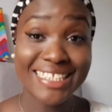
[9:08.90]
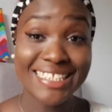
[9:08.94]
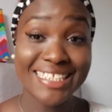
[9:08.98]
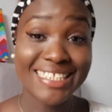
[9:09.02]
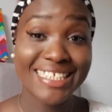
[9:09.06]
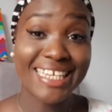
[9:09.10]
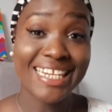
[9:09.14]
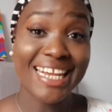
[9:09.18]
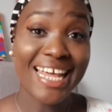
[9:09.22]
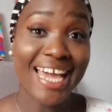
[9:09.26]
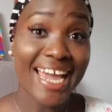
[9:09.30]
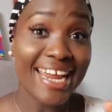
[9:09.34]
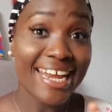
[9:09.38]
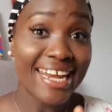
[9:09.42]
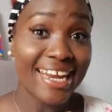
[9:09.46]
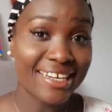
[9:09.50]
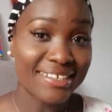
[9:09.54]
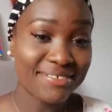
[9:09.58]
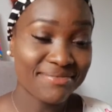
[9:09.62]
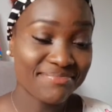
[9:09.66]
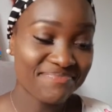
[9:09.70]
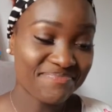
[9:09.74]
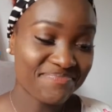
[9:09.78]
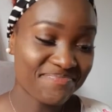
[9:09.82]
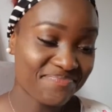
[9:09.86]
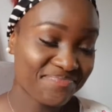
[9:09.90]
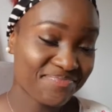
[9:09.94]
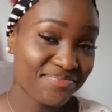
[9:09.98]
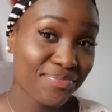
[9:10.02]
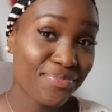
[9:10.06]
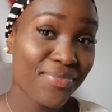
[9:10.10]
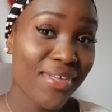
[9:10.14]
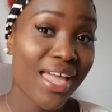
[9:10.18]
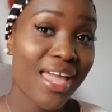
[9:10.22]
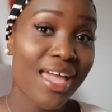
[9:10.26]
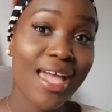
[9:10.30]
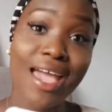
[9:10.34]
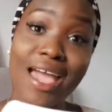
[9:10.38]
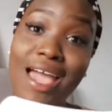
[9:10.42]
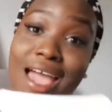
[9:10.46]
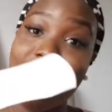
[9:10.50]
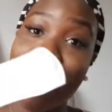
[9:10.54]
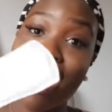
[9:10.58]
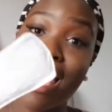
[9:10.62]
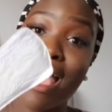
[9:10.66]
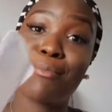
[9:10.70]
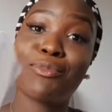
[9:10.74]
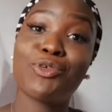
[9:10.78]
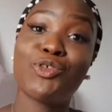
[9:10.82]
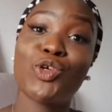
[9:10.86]
a panty liner.
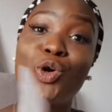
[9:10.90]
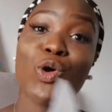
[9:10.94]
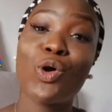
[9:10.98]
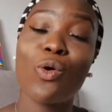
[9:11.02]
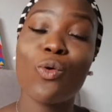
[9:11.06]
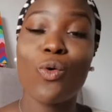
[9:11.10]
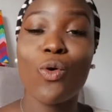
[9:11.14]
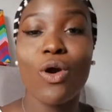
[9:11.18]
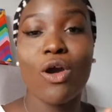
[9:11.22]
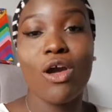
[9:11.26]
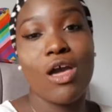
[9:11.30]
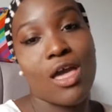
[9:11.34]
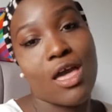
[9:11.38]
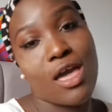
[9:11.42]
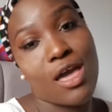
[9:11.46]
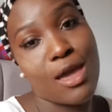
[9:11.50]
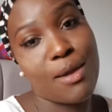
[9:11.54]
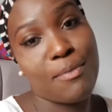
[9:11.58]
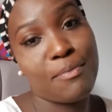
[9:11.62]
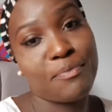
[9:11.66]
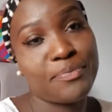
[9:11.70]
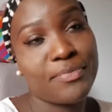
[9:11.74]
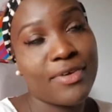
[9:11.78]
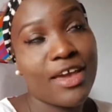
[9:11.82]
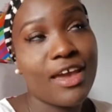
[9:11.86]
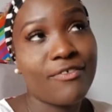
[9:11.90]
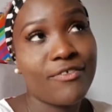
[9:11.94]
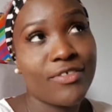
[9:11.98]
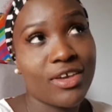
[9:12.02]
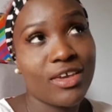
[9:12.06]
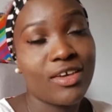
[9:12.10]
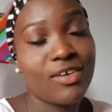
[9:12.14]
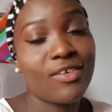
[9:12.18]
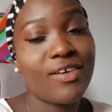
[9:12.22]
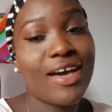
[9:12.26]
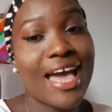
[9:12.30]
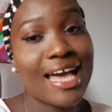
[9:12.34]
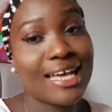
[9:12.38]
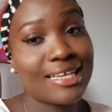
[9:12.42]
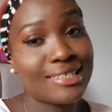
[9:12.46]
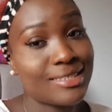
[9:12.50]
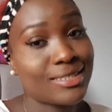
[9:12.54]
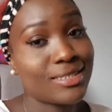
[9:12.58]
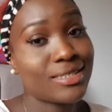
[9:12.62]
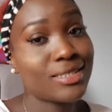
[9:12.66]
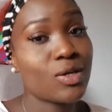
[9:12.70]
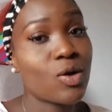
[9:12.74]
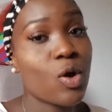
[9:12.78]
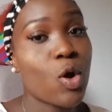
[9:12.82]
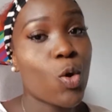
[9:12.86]
I'm sure every girl
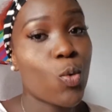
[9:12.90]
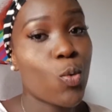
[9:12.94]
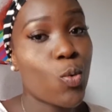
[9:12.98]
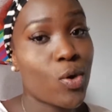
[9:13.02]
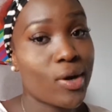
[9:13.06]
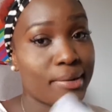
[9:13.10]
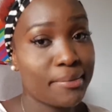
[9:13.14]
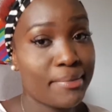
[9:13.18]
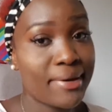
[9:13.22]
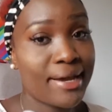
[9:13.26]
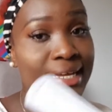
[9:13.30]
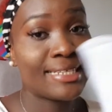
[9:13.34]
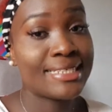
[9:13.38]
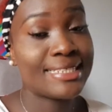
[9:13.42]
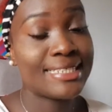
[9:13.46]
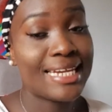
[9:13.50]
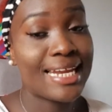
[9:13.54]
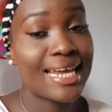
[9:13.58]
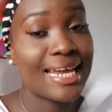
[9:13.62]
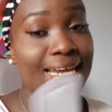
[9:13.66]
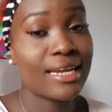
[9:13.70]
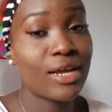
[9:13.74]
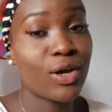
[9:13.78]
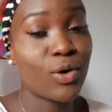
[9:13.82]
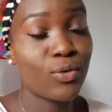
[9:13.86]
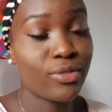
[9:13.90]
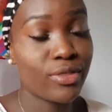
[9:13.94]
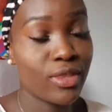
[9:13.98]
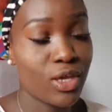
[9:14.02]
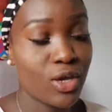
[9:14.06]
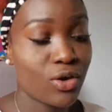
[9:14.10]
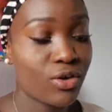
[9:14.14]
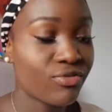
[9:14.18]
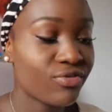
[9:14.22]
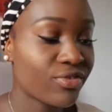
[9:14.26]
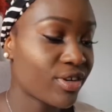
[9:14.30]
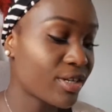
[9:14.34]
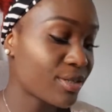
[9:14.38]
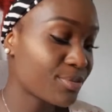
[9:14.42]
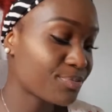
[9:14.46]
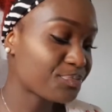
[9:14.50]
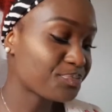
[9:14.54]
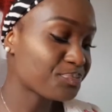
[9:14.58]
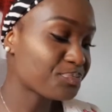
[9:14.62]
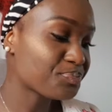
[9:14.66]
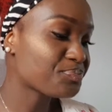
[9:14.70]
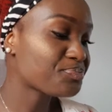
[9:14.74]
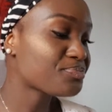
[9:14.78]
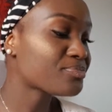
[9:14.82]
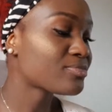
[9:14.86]
has one panty liner or the
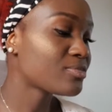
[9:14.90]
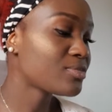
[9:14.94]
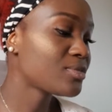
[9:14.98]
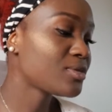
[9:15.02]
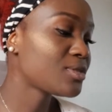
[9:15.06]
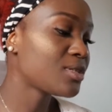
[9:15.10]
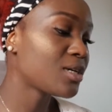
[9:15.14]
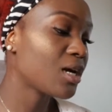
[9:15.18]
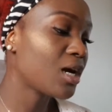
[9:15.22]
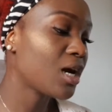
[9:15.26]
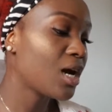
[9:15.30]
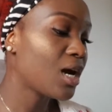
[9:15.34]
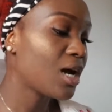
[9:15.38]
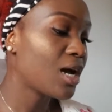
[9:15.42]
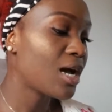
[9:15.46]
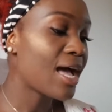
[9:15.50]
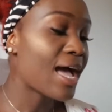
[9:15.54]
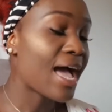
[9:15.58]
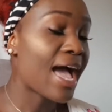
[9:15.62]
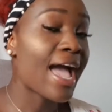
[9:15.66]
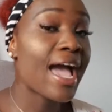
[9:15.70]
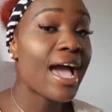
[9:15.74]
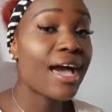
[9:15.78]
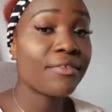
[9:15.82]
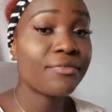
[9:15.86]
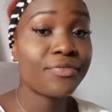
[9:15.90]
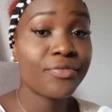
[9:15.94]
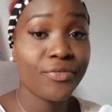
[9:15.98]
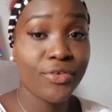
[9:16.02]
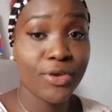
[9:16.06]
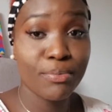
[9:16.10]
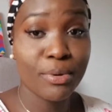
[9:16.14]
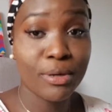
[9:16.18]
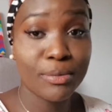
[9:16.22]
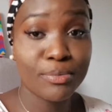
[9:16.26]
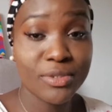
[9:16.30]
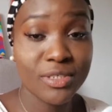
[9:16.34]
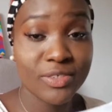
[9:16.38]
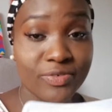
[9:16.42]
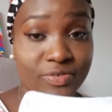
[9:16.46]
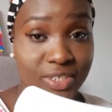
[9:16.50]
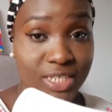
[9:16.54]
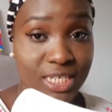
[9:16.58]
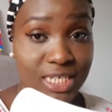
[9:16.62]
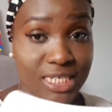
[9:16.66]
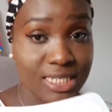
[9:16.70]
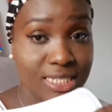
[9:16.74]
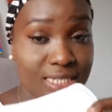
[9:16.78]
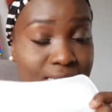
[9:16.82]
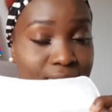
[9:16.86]
other. I have three
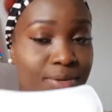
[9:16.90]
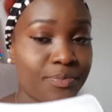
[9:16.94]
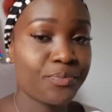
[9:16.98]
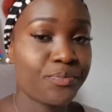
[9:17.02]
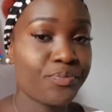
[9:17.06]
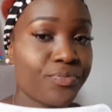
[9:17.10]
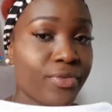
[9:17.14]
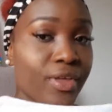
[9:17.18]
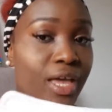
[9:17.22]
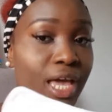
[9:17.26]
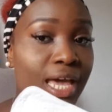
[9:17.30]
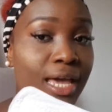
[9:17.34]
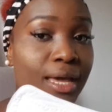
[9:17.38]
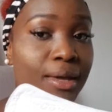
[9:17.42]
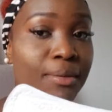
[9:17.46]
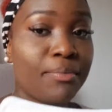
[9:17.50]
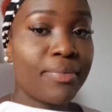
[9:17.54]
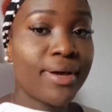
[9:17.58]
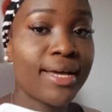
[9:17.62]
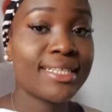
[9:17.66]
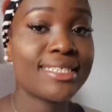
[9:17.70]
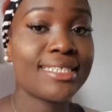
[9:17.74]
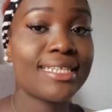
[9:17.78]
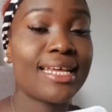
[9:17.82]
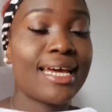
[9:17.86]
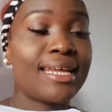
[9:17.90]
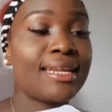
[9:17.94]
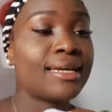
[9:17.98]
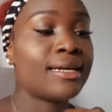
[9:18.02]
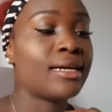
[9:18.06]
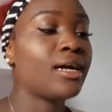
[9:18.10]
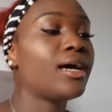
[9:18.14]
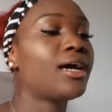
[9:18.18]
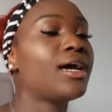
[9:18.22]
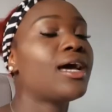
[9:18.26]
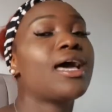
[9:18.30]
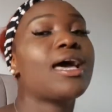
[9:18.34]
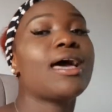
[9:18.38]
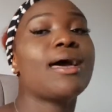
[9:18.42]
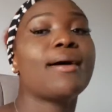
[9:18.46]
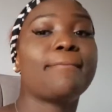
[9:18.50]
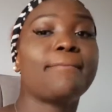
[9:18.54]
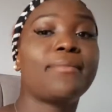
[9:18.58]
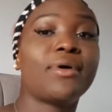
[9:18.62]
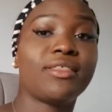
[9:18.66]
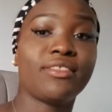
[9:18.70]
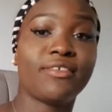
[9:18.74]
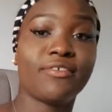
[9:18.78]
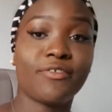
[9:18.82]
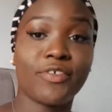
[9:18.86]
purposes for this panty liner,
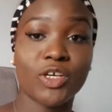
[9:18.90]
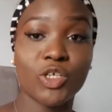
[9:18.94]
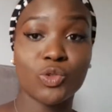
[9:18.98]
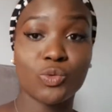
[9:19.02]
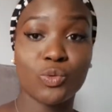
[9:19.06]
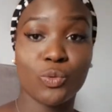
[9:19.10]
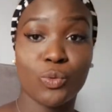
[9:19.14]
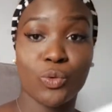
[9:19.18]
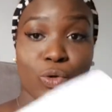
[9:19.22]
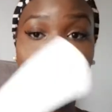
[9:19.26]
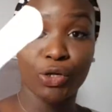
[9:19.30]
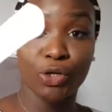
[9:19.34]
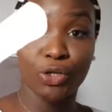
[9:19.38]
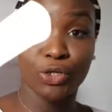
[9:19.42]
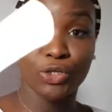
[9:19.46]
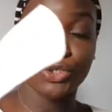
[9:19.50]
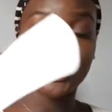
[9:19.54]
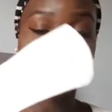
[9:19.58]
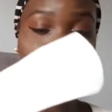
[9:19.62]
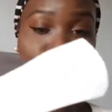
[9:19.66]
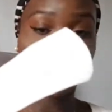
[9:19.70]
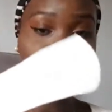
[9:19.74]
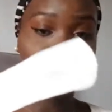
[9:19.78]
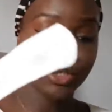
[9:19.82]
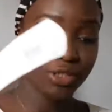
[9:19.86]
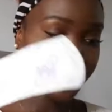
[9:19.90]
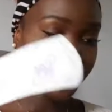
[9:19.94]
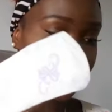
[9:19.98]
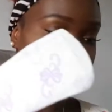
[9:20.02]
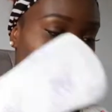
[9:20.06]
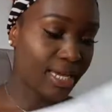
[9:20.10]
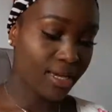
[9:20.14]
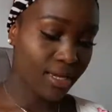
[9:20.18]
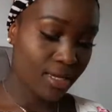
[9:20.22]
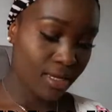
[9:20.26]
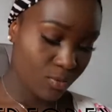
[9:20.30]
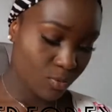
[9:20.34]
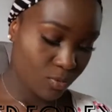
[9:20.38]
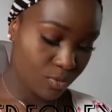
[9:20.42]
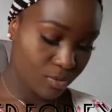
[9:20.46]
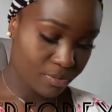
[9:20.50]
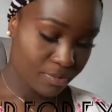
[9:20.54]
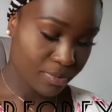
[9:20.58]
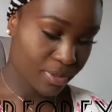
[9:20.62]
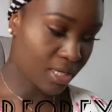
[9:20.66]
but the first one we're gonna use today